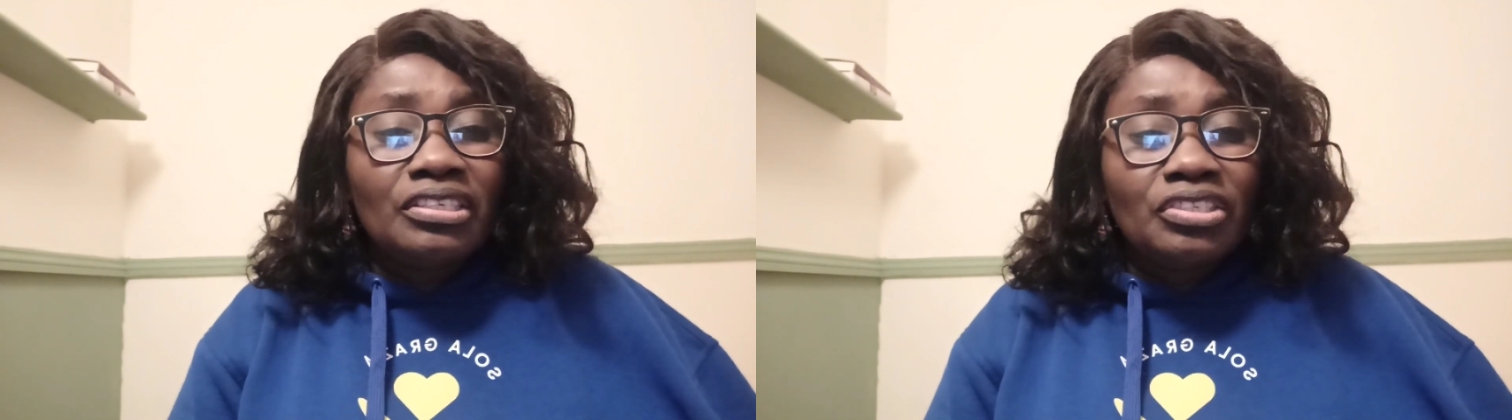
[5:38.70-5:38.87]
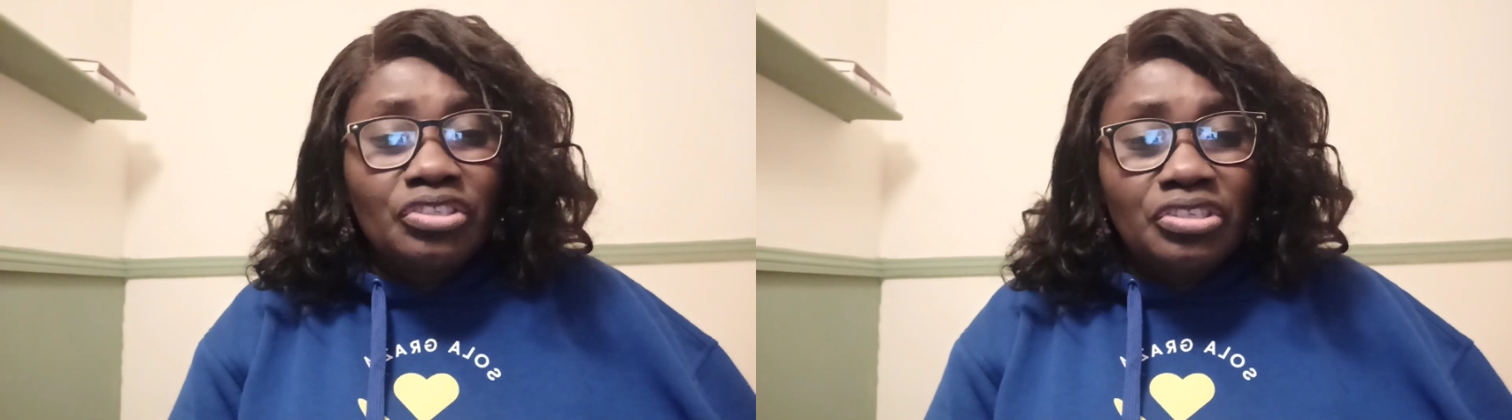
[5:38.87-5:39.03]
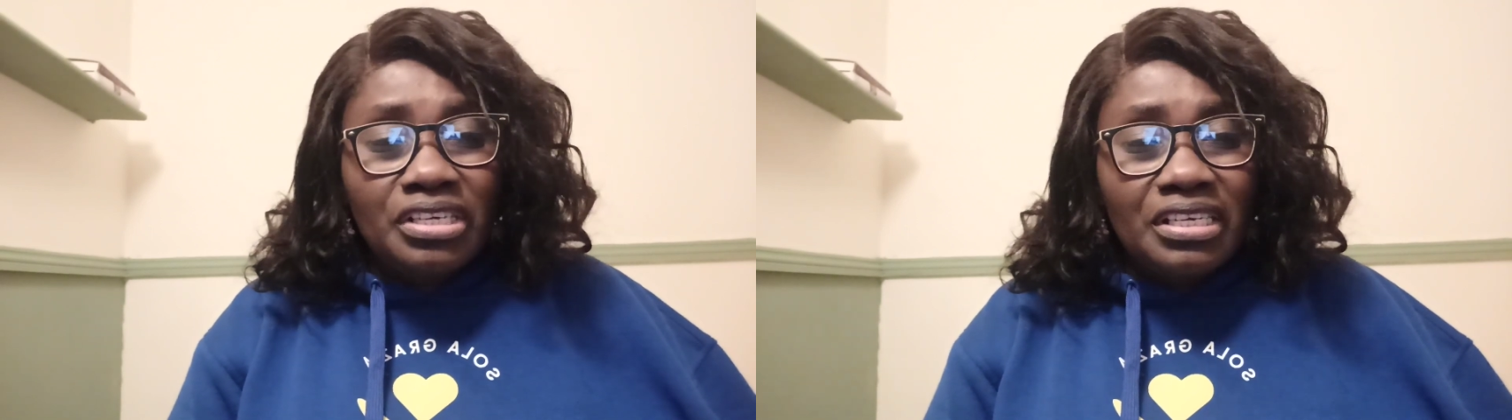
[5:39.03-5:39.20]

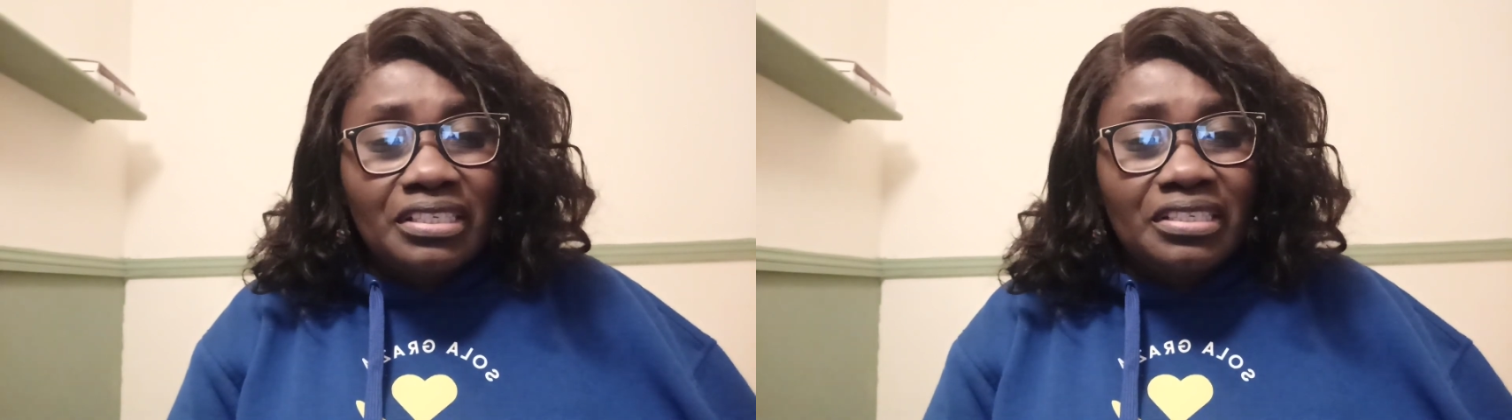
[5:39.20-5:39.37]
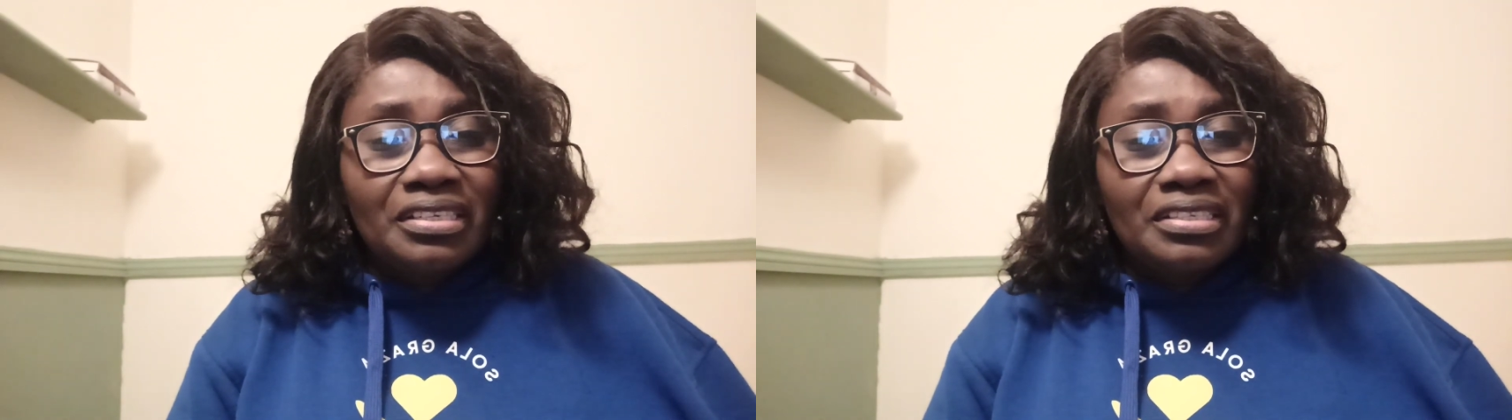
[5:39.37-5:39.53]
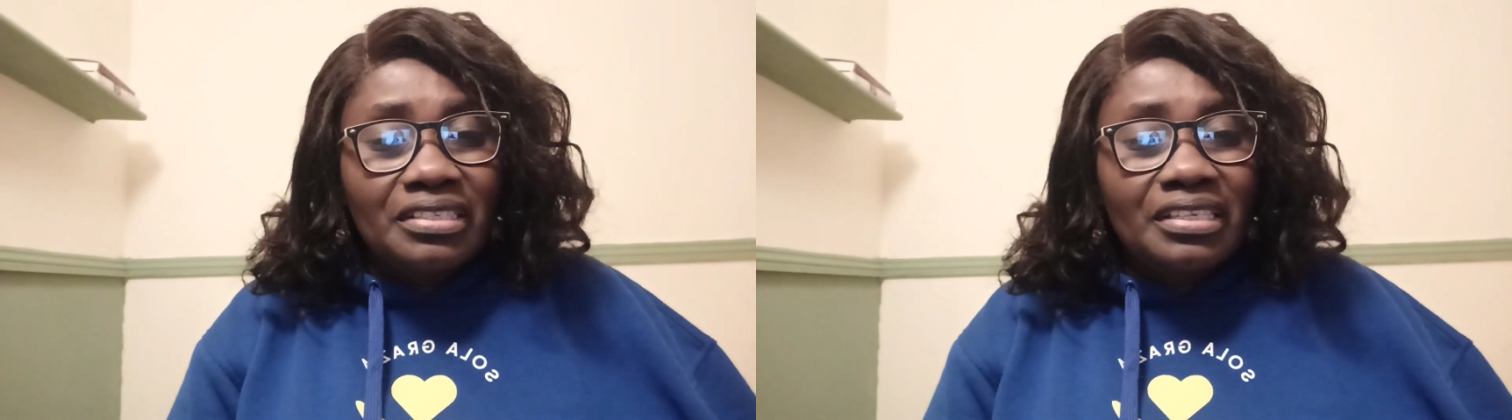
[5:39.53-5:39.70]

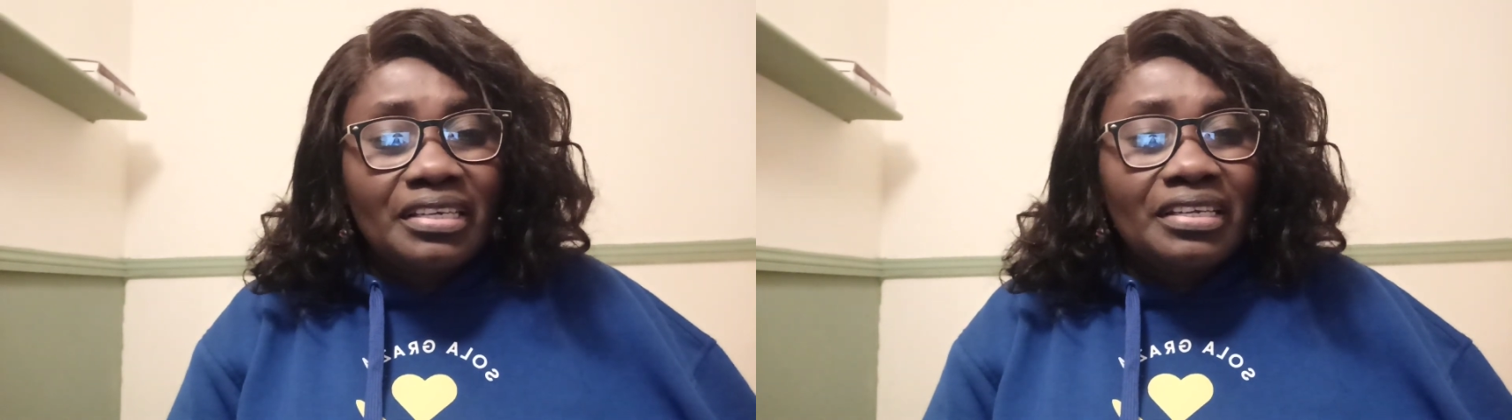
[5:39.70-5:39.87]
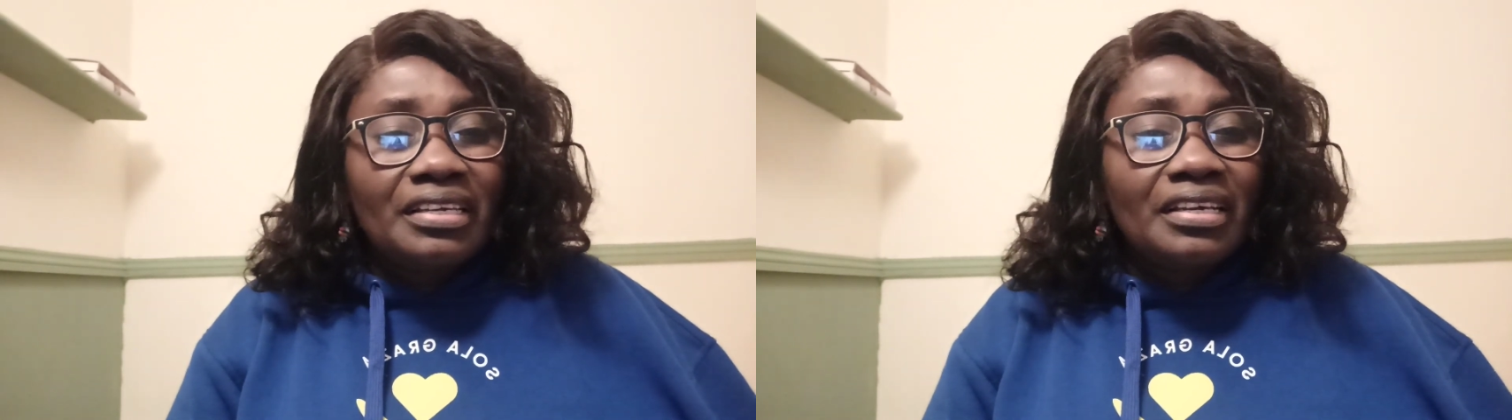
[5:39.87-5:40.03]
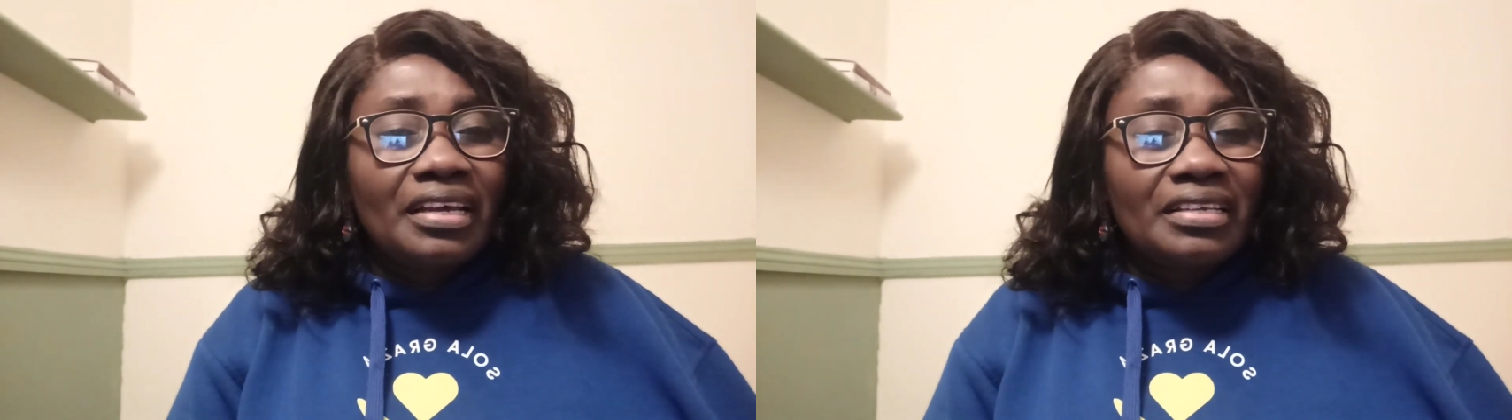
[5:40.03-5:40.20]
Jesus
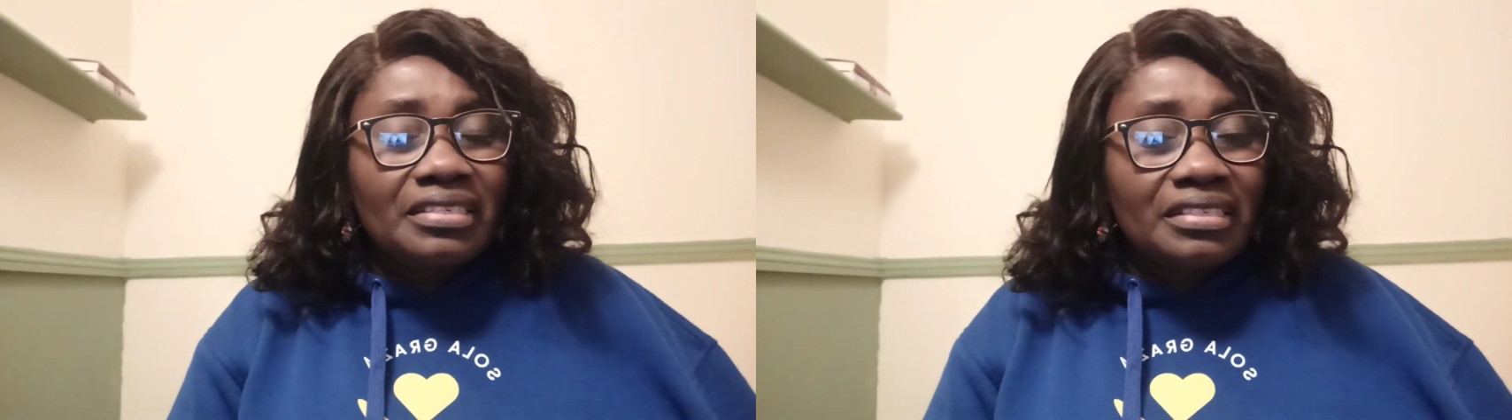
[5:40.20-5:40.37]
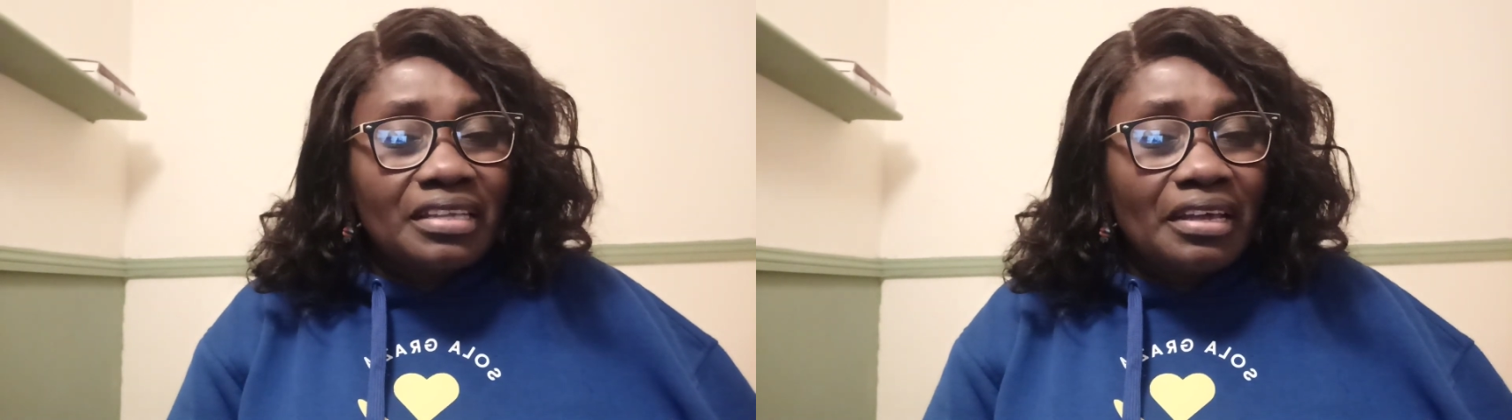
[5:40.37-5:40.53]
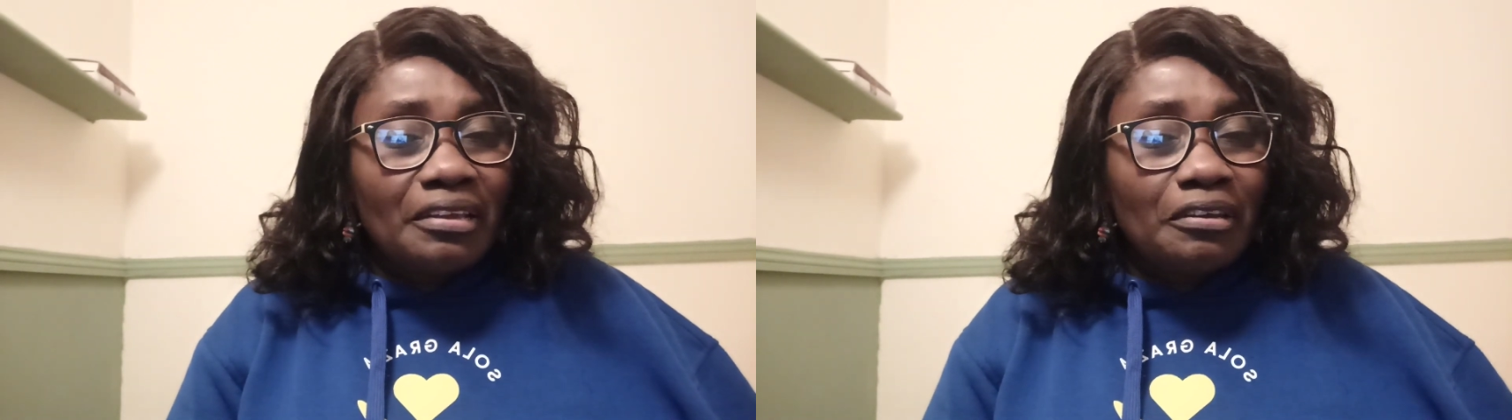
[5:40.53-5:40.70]
has
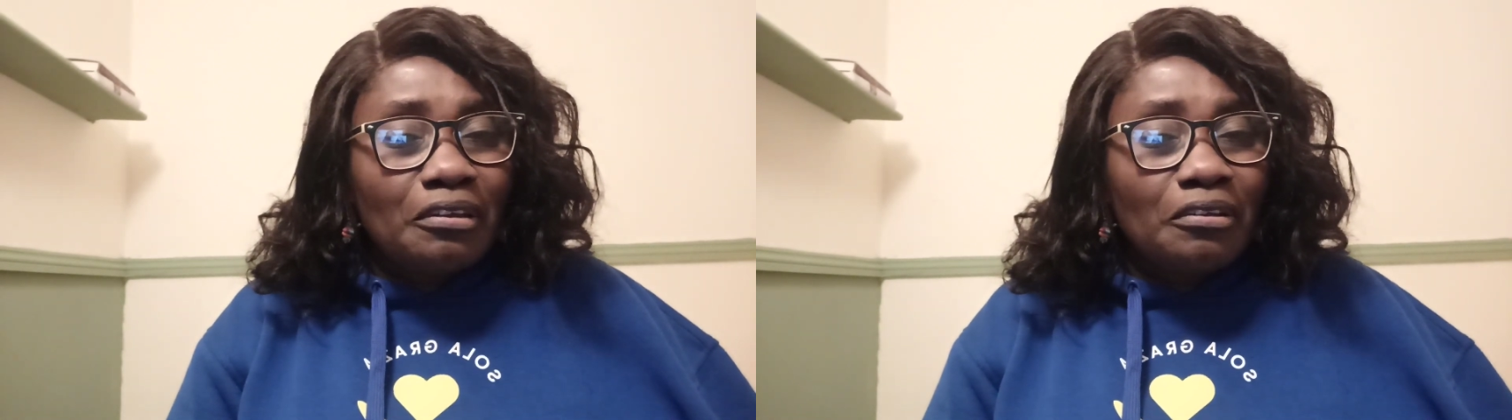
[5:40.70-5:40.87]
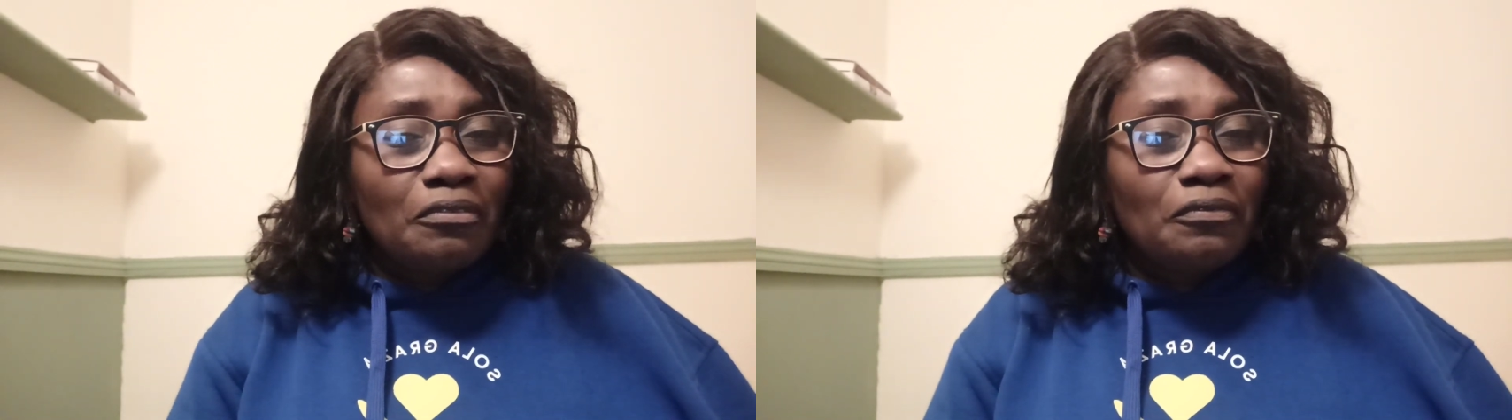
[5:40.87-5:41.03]
done